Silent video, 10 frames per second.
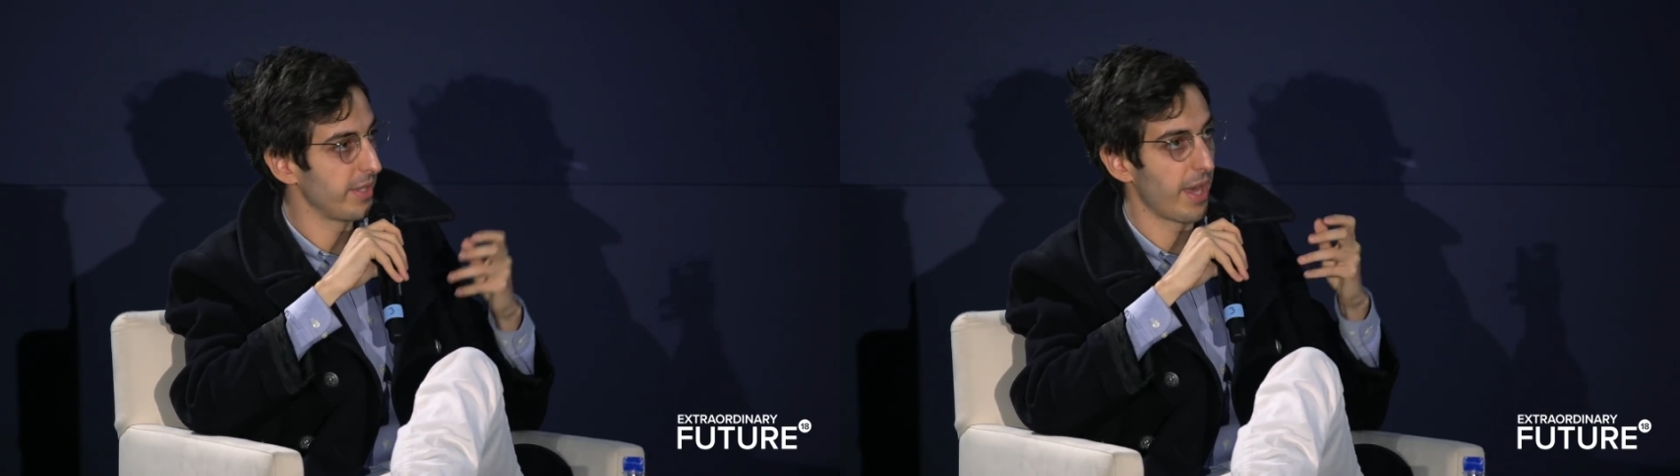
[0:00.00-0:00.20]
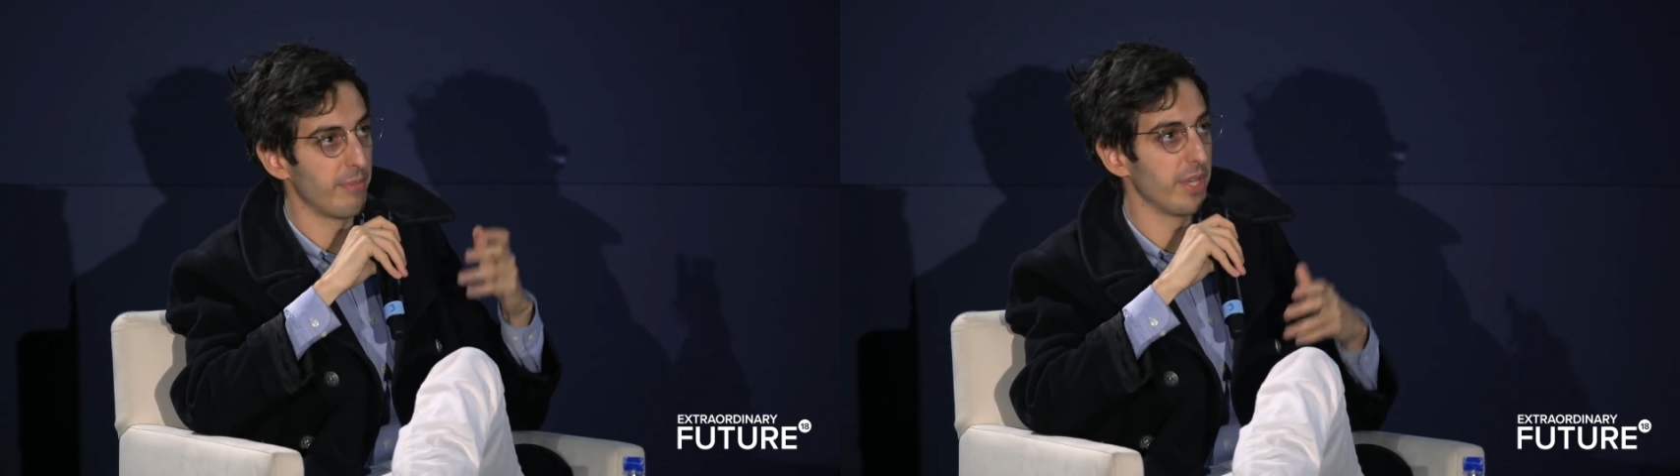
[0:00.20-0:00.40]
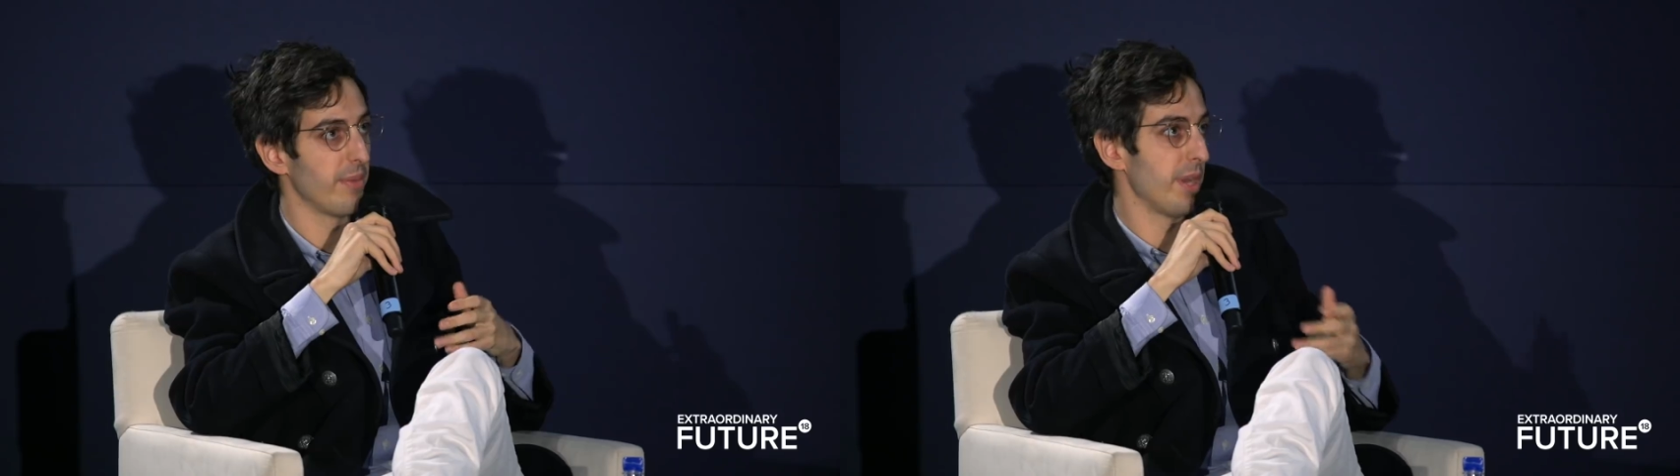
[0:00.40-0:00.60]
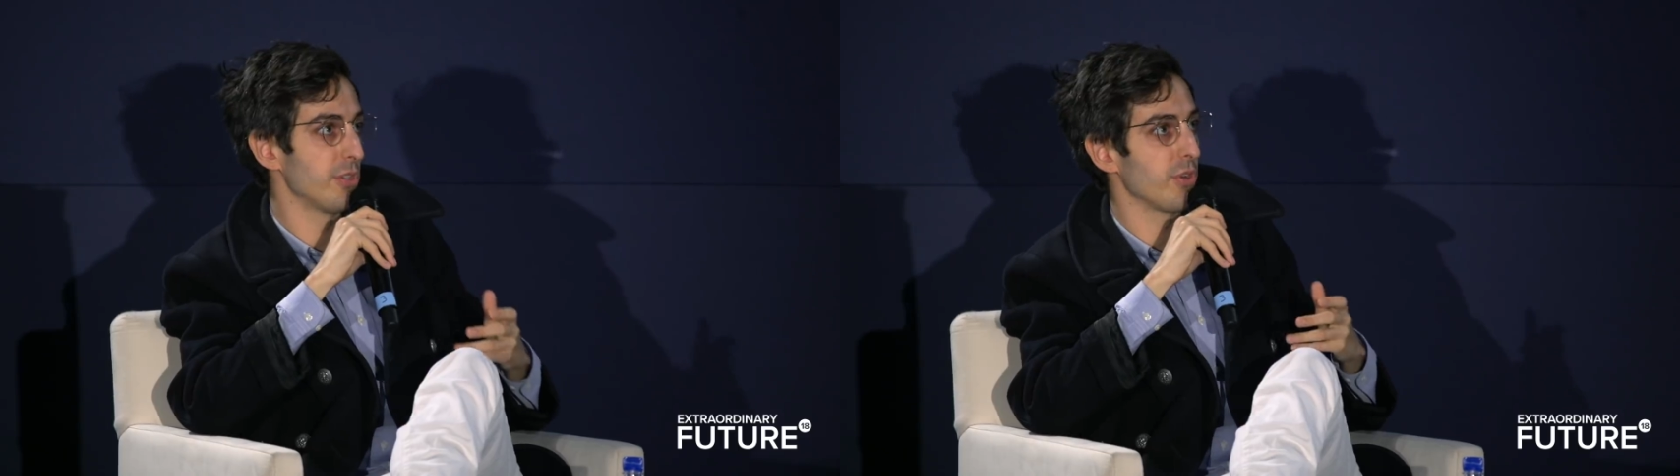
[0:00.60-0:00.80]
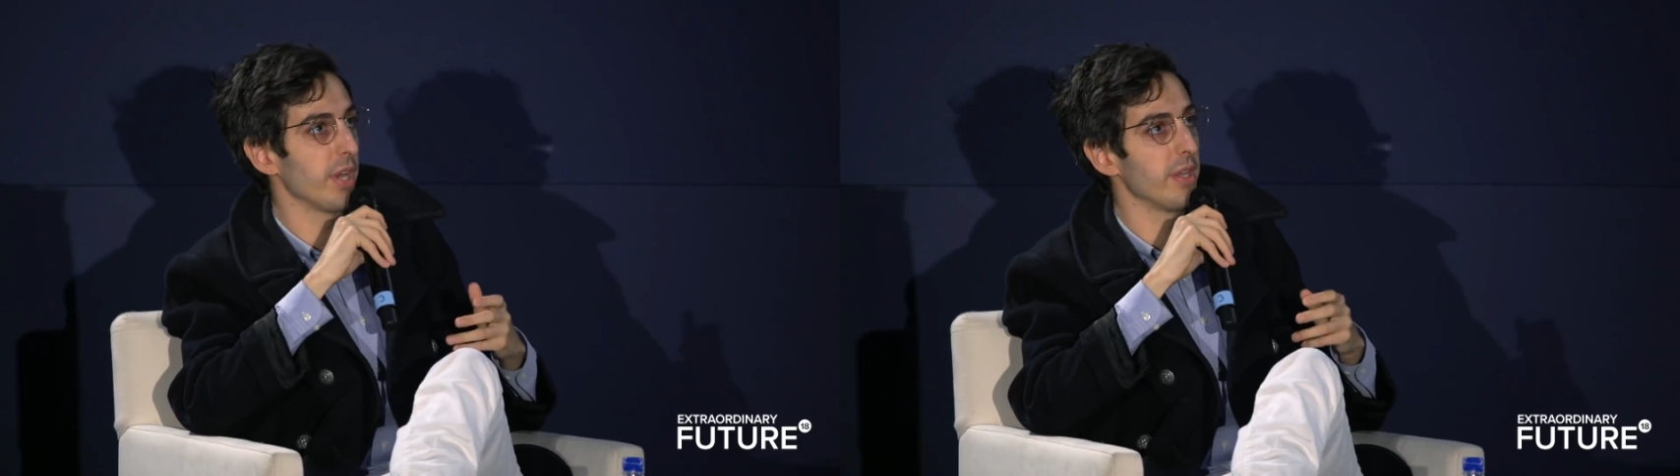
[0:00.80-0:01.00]
The
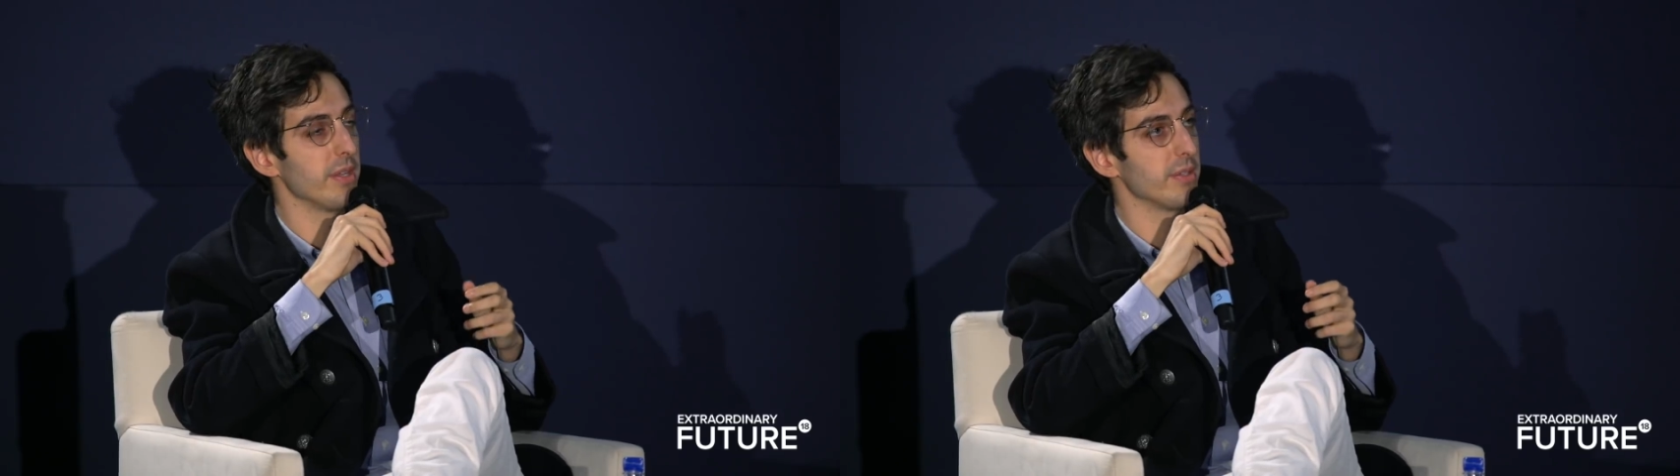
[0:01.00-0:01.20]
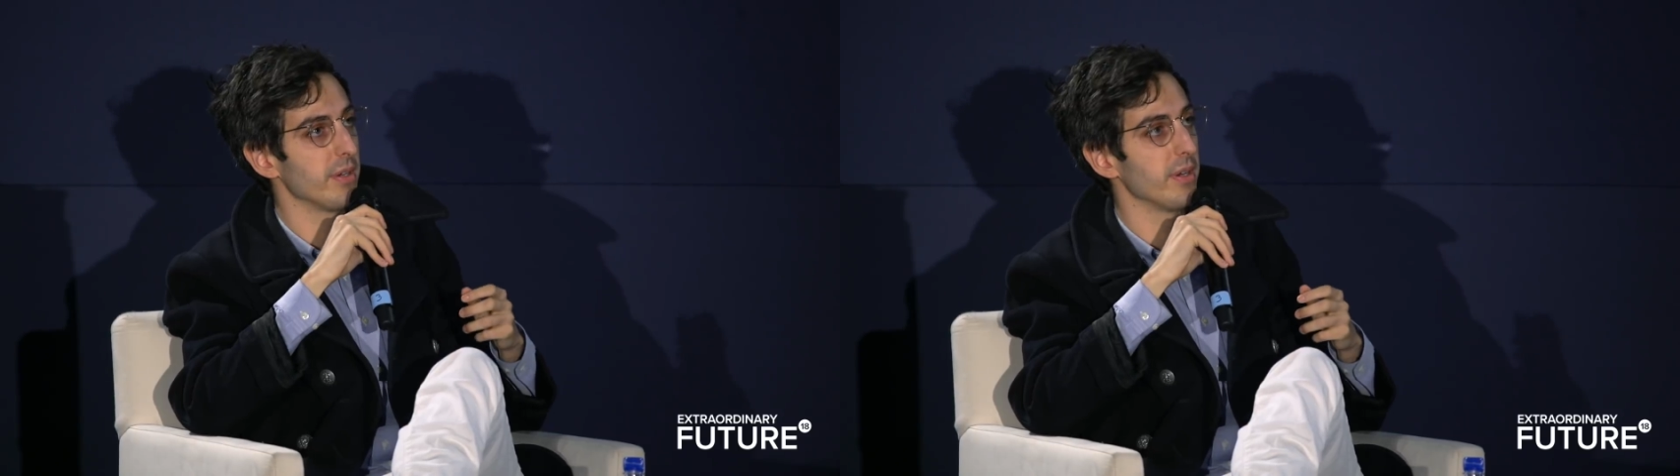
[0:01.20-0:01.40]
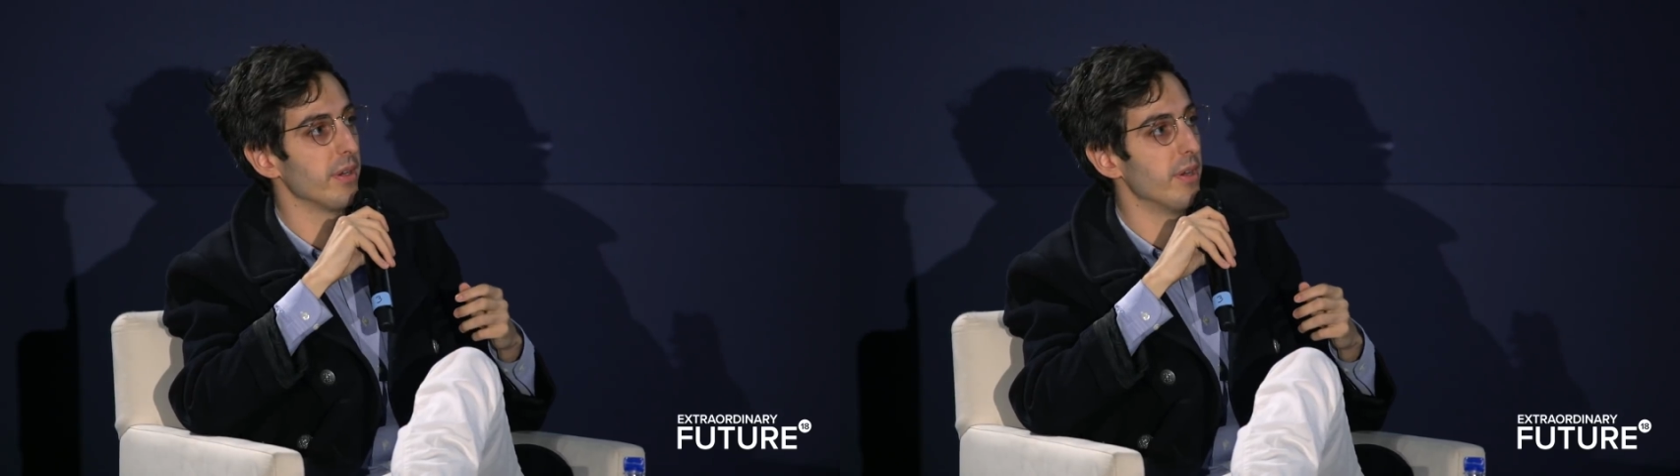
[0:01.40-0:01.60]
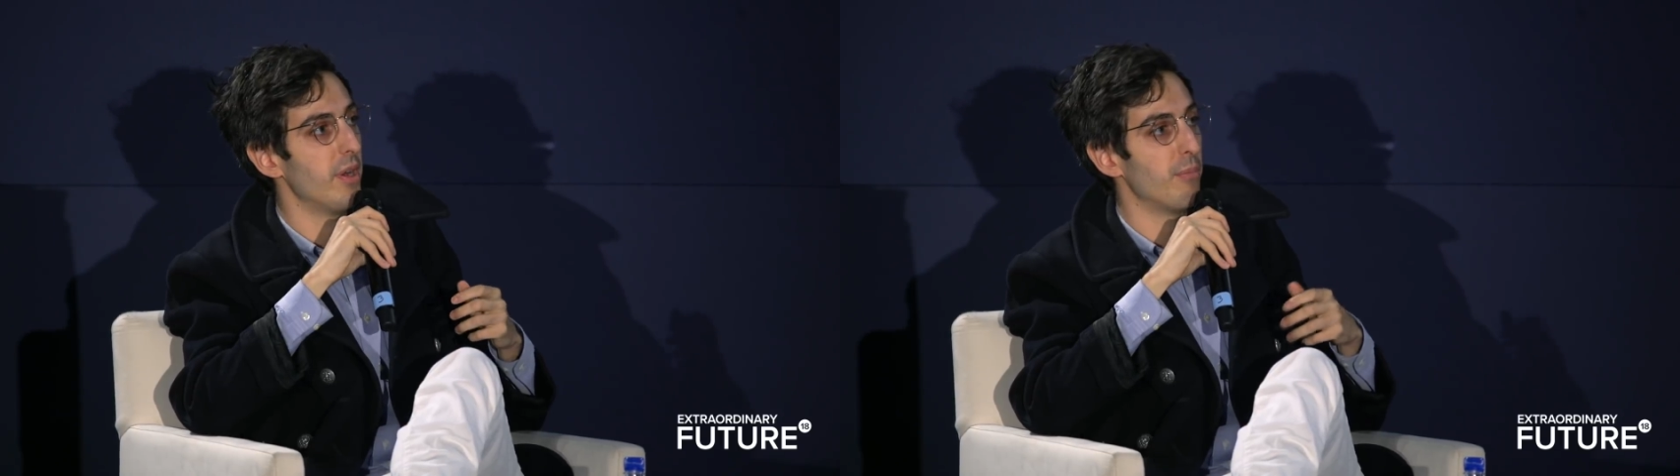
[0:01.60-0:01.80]
MDMA trade is a